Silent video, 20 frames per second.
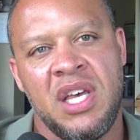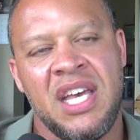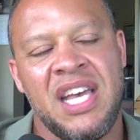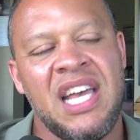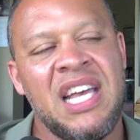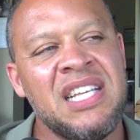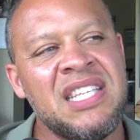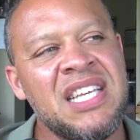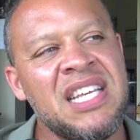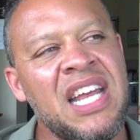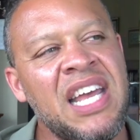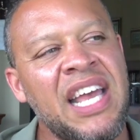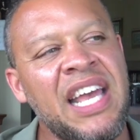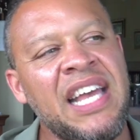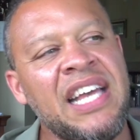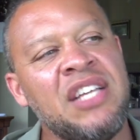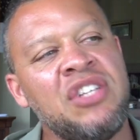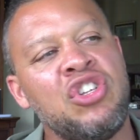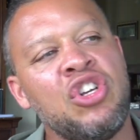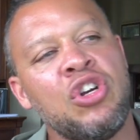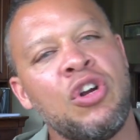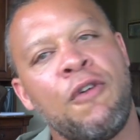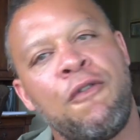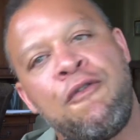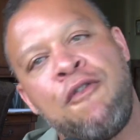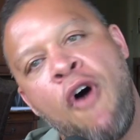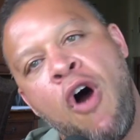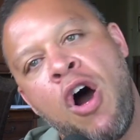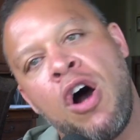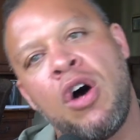Isn't it easier to
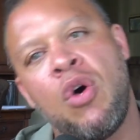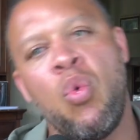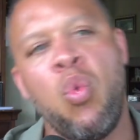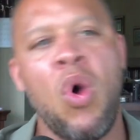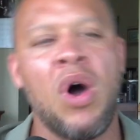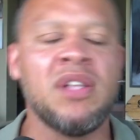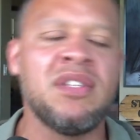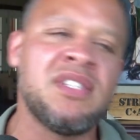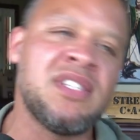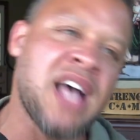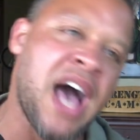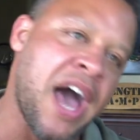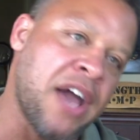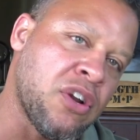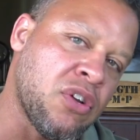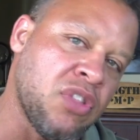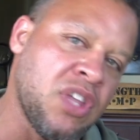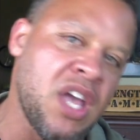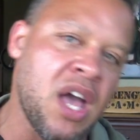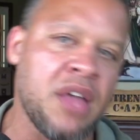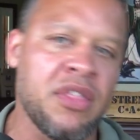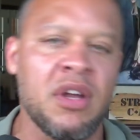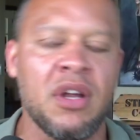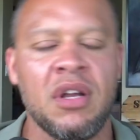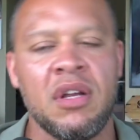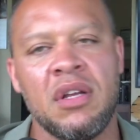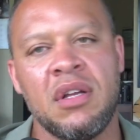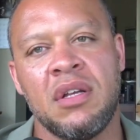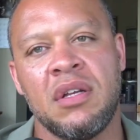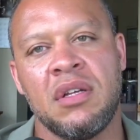fall one side or the other?